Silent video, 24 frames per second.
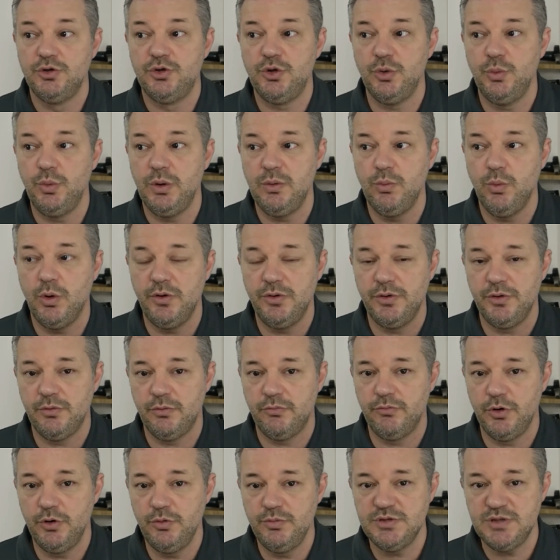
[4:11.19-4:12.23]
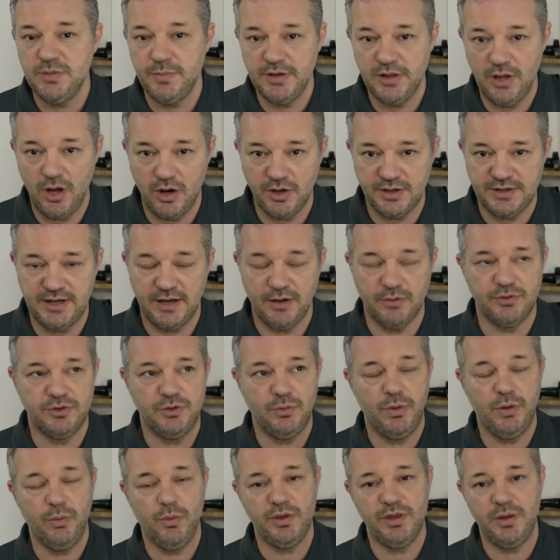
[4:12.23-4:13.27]
Do we want the room to be locked down?
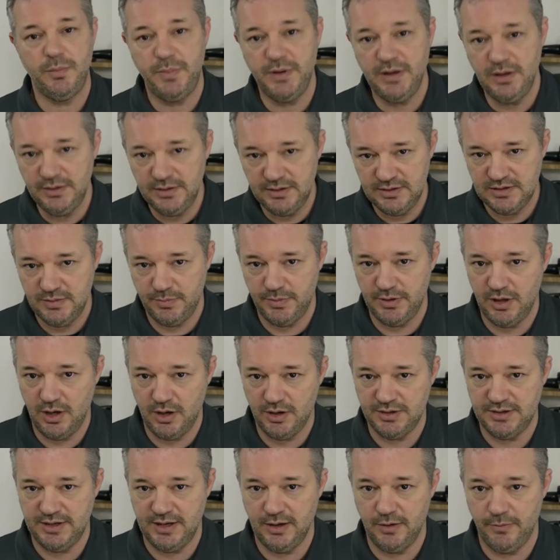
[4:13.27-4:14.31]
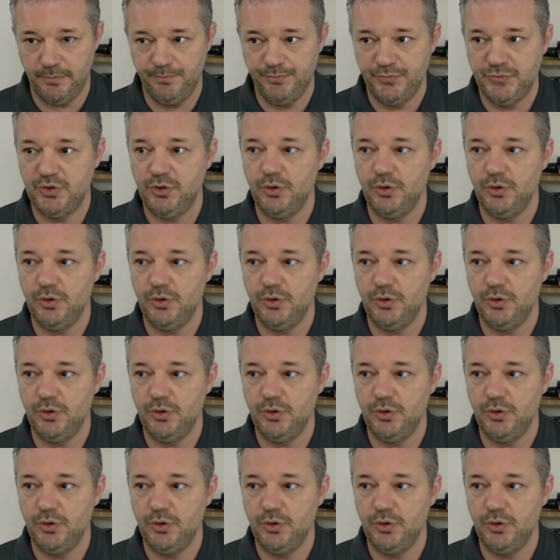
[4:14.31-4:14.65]
Do we want the building to be locked down?